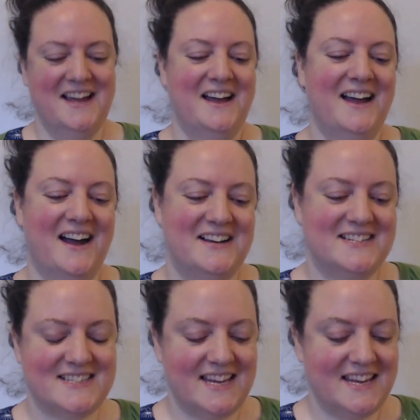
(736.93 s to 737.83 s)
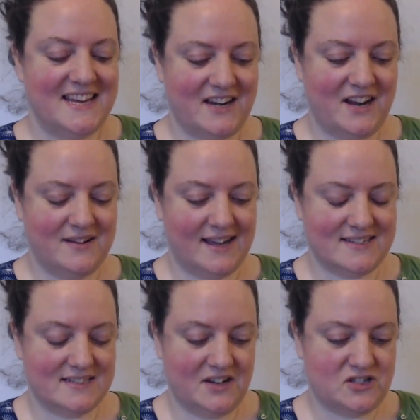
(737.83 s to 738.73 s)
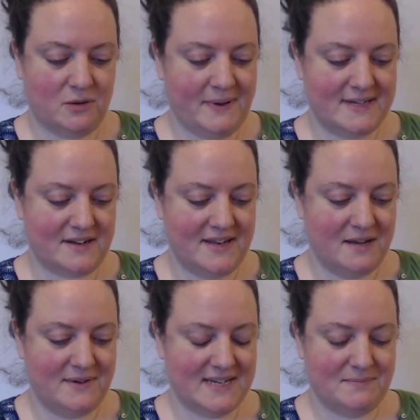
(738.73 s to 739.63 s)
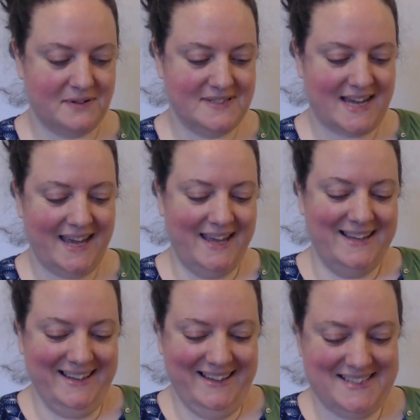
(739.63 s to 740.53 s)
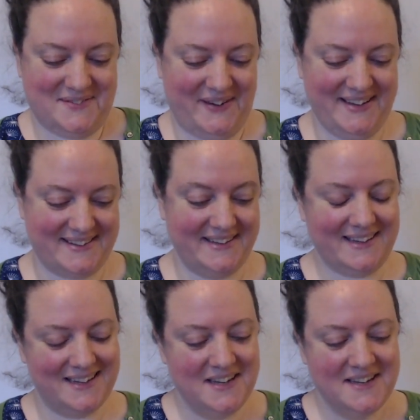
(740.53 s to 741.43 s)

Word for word: I just think, you know, actors go shopping, don't they, when it's modern day? That's what I think.